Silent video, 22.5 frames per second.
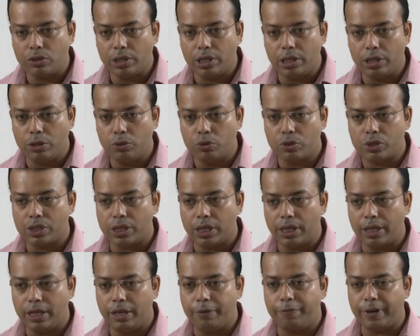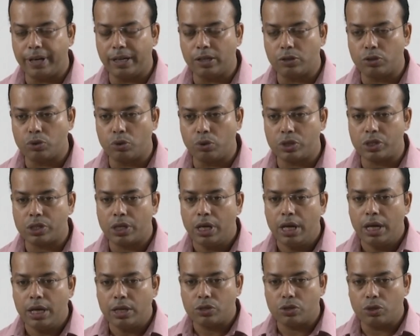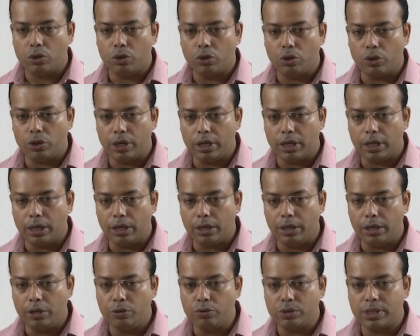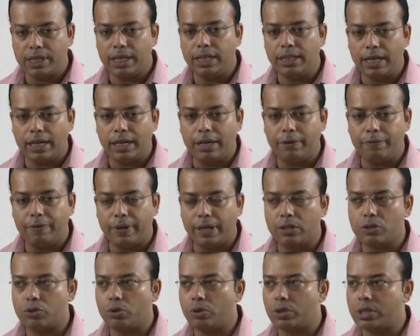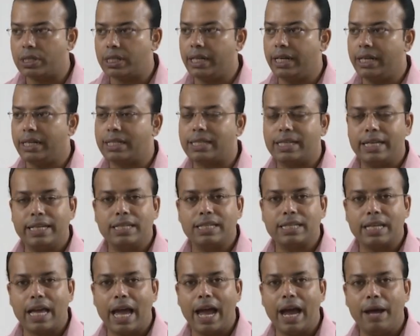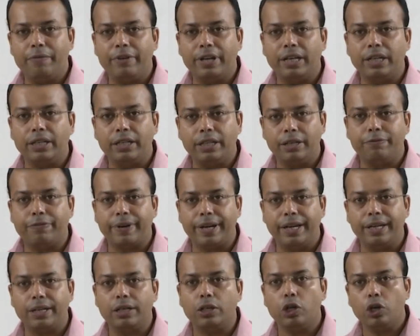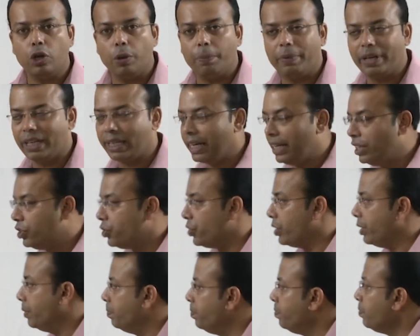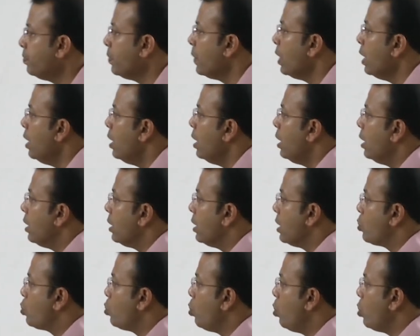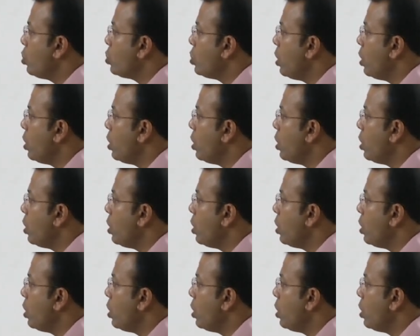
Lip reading: use different source. So, using the different source it is having different nomenclature. The source